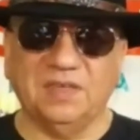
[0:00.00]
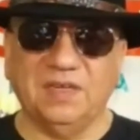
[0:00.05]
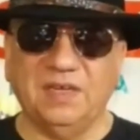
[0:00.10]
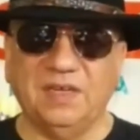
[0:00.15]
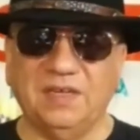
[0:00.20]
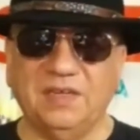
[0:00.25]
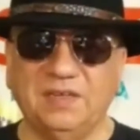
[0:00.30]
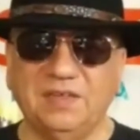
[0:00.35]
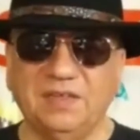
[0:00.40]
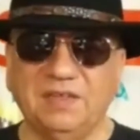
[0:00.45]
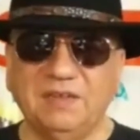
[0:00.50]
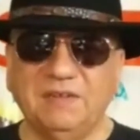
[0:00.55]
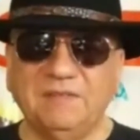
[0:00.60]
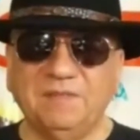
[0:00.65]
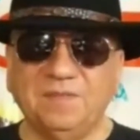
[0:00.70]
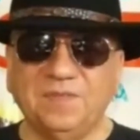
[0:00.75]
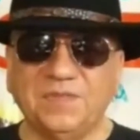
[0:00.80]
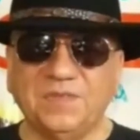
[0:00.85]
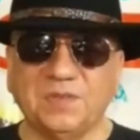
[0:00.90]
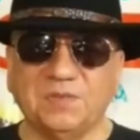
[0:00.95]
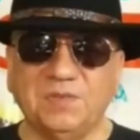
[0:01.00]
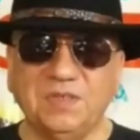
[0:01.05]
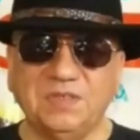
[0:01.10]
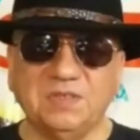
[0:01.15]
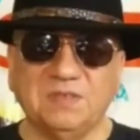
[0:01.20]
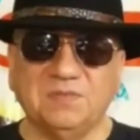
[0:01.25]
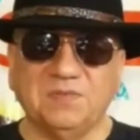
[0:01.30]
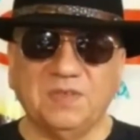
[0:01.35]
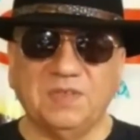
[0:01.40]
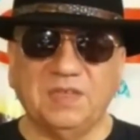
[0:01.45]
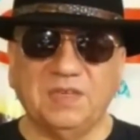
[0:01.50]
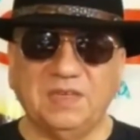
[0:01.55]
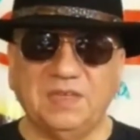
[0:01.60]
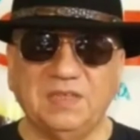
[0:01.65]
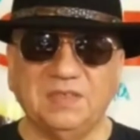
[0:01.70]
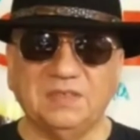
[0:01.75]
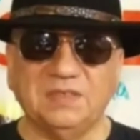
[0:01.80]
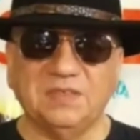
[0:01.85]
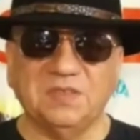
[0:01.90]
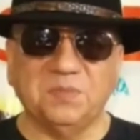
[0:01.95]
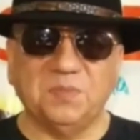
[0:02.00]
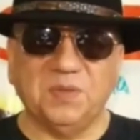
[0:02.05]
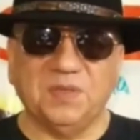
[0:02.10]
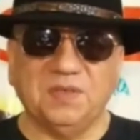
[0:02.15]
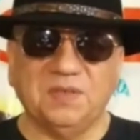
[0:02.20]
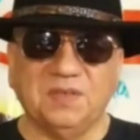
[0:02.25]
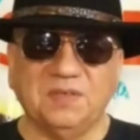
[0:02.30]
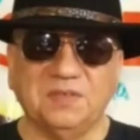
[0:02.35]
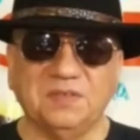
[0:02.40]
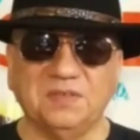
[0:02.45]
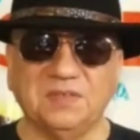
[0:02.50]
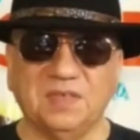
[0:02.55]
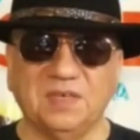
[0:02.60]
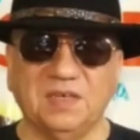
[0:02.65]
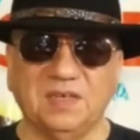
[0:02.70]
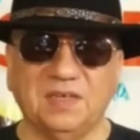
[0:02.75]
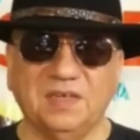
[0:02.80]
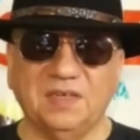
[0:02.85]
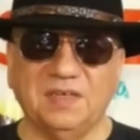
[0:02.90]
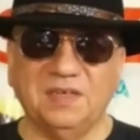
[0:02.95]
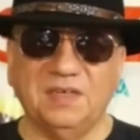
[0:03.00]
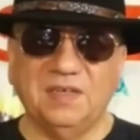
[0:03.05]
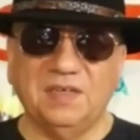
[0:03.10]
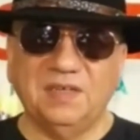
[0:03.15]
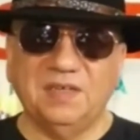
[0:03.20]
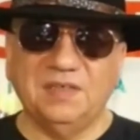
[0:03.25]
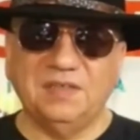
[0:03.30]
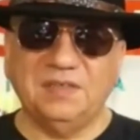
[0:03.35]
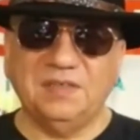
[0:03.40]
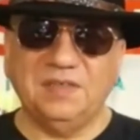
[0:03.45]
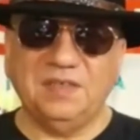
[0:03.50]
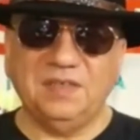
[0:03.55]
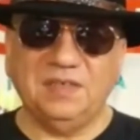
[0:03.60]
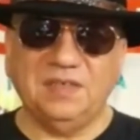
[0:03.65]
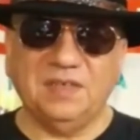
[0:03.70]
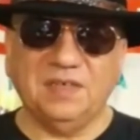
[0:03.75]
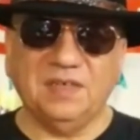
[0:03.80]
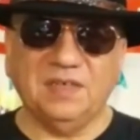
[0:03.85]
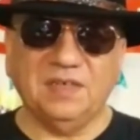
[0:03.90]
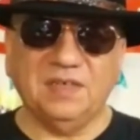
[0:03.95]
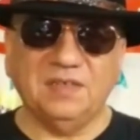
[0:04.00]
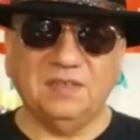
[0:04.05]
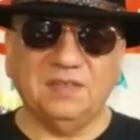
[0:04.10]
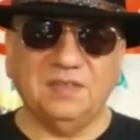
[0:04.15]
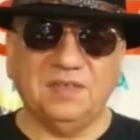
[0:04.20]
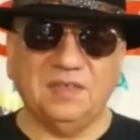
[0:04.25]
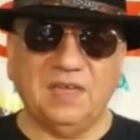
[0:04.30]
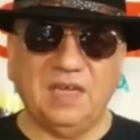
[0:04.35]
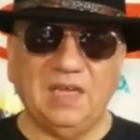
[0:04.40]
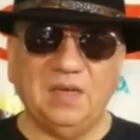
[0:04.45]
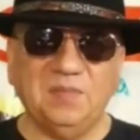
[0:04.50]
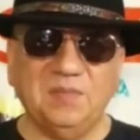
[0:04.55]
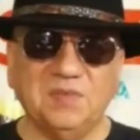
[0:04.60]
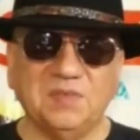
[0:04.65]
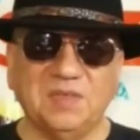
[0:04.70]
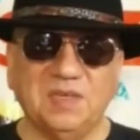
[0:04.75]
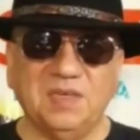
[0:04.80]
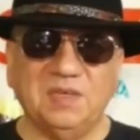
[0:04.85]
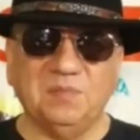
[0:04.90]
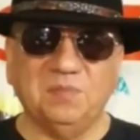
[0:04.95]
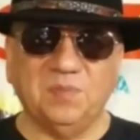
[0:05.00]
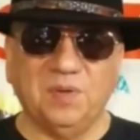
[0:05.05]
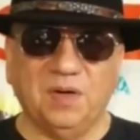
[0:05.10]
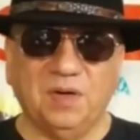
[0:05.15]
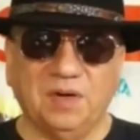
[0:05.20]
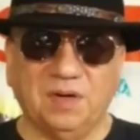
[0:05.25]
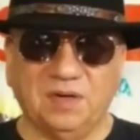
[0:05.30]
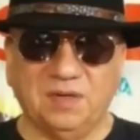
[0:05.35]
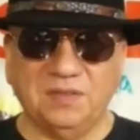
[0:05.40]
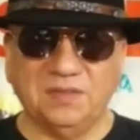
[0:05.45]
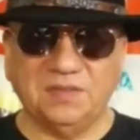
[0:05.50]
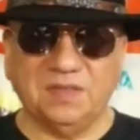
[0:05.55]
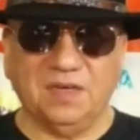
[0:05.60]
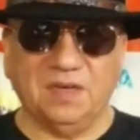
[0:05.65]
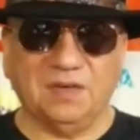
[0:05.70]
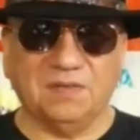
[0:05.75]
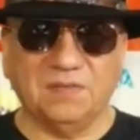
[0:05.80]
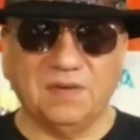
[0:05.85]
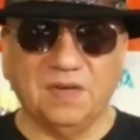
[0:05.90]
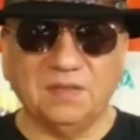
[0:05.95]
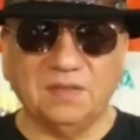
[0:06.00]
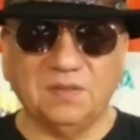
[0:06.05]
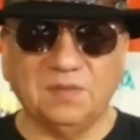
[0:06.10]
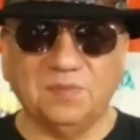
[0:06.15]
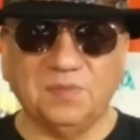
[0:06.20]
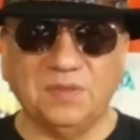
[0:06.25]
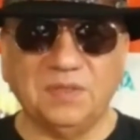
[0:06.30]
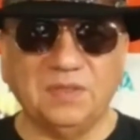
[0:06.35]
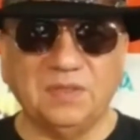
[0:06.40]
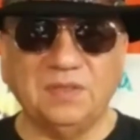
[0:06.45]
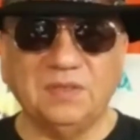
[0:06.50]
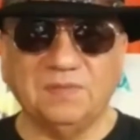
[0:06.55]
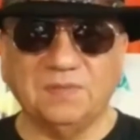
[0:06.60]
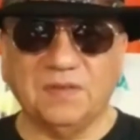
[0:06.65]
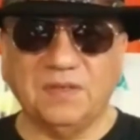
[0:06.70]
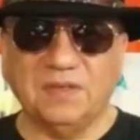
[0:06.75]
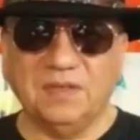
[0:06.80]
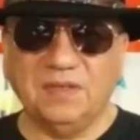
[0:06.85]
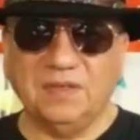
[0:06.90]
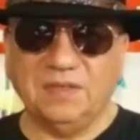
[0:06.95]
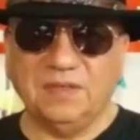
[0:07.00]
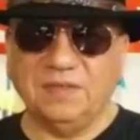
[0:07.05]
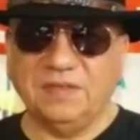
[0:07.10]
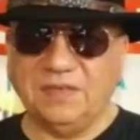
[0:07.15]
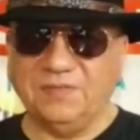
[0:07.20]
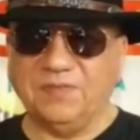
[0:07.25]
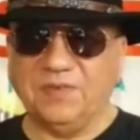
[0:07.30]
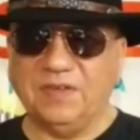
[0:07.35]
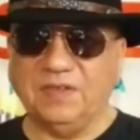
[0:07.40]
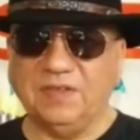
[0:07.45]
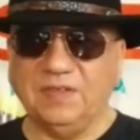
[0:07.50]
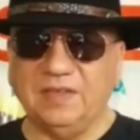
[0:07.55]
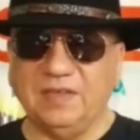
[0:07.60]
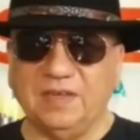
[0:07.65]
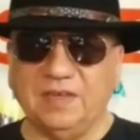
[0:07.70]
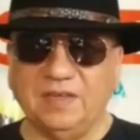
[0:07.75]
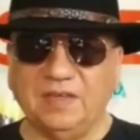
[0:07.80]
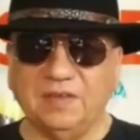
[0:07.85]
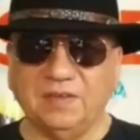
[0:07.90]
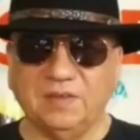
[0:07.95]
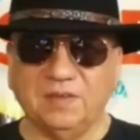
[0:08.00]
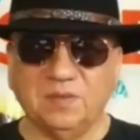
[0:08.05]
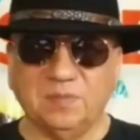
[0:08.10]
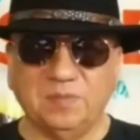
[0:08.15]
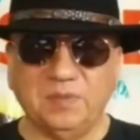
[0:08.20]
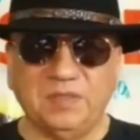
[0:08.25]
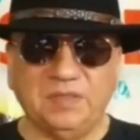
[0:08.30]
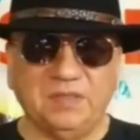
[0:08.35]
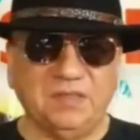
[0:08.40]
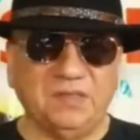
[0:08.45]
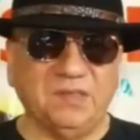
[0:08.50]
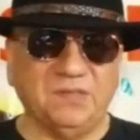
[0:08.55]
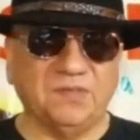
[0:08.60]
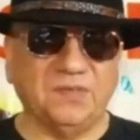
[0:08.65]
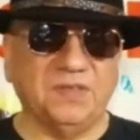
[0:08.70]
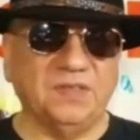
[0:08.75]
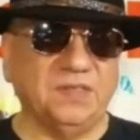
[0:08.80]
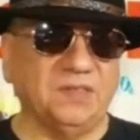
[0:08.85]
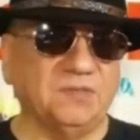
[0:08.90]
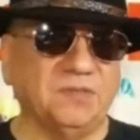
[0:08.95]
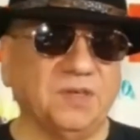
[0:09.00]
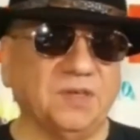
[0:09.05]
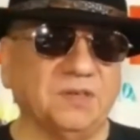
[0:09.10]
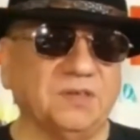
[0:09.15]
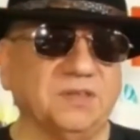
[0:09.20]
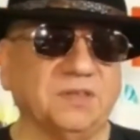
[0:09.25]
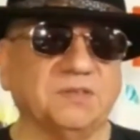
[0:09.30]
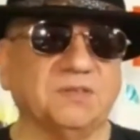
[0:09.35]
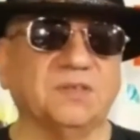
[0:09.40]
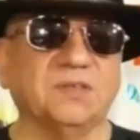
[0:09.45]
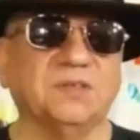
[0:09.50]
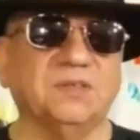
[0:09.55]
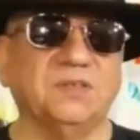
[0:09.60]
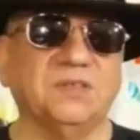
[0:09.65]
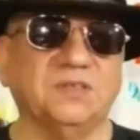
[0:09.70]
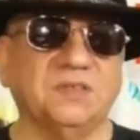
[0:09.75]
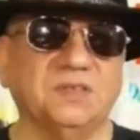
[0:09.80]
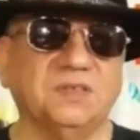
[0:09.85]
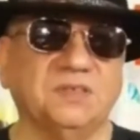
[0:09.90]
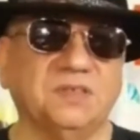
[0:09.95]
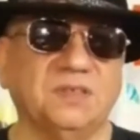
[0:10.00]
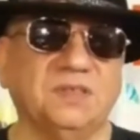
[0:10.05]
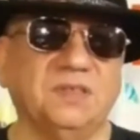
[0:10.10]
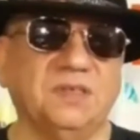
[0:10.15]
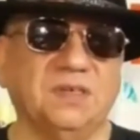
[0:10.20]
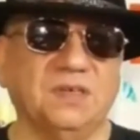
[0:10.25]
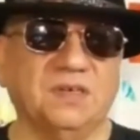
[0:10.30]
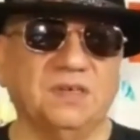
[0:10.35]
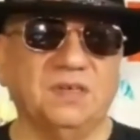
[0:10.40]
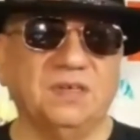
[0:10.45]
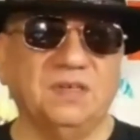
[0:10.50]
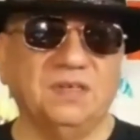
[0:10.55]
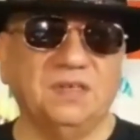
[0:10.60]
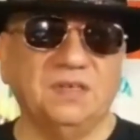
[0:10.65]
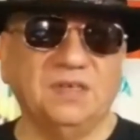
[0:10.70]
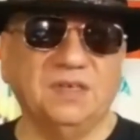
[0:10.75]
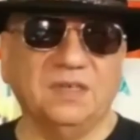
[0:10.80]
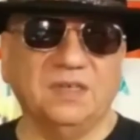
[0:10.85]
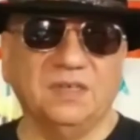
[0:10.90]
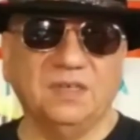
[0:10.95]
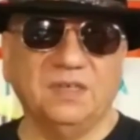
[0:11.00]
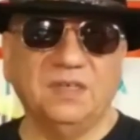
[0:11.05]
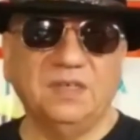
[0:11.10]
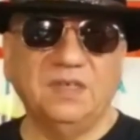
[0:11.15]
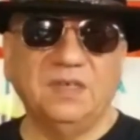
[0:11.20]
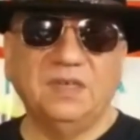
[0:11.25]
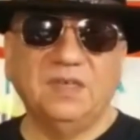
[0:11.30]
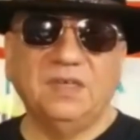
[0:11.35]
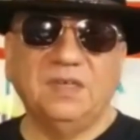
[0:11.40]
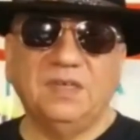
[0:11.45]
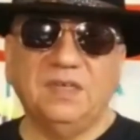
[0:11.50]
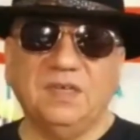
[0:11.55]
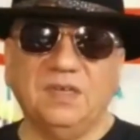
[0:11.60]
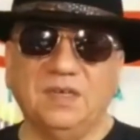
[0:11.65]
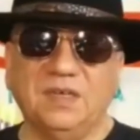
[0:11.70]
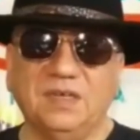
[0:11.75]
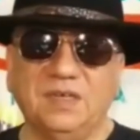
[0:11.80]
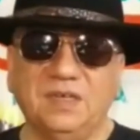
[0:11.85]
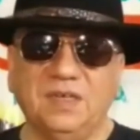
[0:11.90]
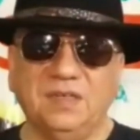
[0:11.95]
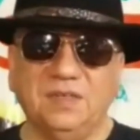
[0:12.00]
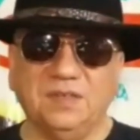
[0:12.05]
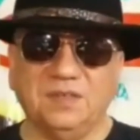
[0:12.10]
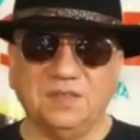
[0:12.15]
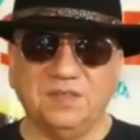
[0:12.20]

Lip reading: And the reason for that is because the games in bars are run completely differently and under completely different regulatory conditions than they are in the